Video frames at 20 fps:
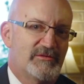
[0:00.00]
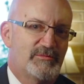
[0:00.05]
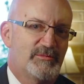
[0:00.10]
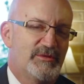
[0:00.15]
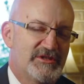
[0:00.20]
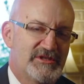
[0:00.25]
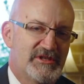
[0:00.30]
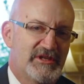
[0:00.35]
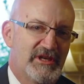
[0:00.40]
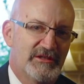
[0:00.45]

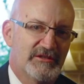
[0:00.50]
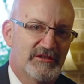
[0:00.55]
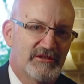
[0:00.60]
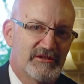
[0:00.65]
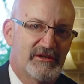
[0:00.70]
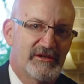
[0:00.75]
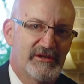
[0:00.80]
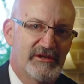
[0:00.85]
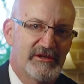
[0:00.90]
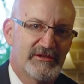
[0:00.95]
put together a
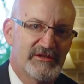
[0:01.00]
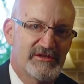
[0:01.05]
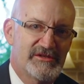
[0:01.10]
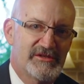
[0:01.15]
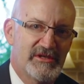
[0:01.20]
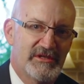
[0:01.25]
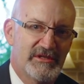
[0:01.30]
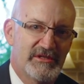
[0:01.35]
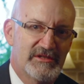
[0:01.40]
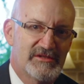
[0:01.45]
coherent
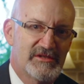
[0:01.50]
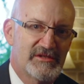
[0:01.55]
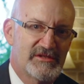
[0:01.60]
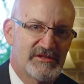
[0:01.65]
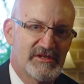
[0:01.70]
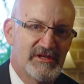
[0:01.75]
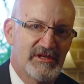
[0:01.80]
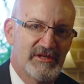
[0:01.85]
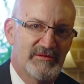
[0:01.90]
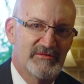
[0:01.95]
sentence, it
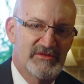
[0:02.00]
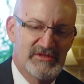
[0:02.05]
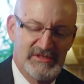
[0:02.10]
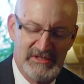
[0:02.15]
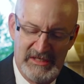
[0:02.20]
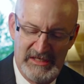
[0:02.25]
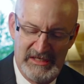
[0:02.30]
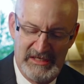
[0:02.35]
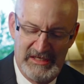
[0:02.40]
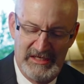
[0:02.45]
seems.
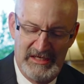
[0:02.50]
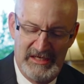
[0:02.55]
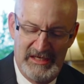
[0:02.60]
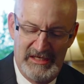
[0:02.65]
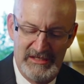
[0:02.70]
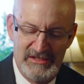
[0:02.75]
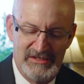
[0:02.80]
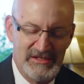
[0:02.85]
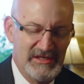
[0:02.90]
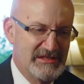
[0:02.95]

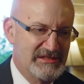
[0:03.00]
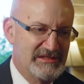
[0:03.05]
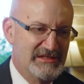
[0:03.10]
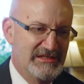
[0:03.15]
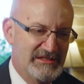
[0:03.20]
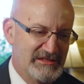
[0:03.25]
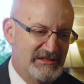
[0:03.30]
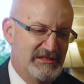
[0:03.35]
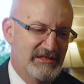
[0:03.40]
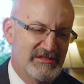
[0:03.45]
And he says,
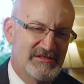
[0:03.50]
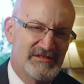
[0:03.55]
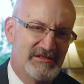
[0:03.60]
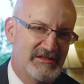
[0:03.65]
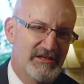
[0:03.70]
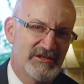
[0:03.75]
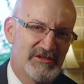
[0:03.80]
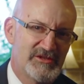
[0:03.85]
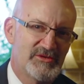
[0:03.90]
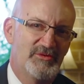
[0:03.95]
Is, is
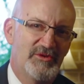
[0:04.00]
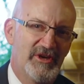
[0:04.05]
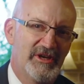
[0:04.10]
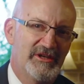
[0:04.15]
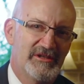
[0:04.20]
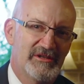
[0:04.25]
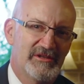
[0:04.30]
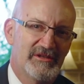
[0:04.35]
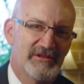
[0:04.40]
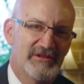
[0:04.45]
this
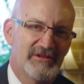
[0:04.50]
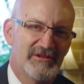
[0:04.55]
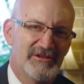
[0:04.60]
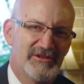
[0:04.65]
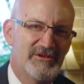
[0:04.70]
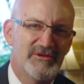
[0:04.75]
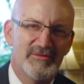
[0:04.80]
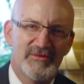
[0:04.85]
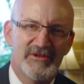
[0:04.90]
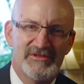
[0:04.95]
what
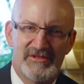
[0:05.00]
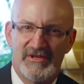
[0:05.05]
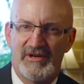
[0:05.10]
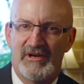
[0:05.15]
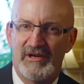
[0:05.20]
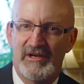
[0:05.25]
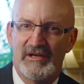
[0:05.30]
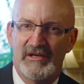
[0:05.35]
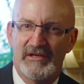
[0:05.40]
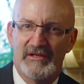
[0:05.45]
humans
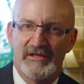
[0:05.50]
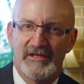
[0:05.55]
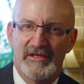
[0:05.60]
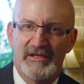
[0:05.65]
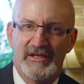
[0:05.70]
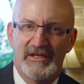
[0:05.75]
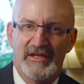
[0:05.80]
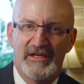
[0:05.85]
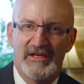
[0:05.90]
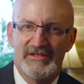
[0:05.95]
are?
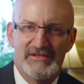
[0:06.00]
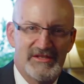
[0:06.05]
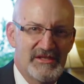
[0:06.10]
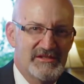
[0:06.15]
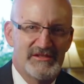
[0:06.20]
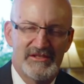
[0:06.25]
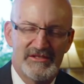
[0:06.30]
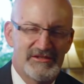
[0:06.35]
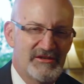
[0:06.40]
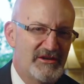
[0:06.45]
Is,
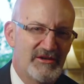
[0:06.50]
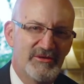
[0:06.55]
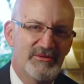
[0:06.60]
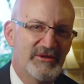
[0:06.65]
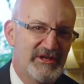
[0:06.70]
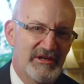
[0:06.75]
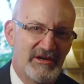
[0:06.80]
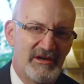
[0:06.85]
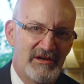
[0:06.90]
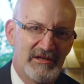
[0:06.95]
is this all
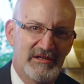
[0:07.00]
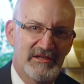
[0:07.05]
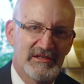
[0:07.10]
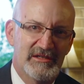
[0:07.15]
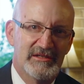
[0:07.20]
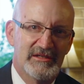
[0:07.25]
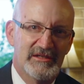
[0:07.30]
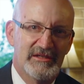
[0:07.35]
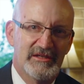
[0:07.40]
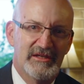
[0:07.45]
we are?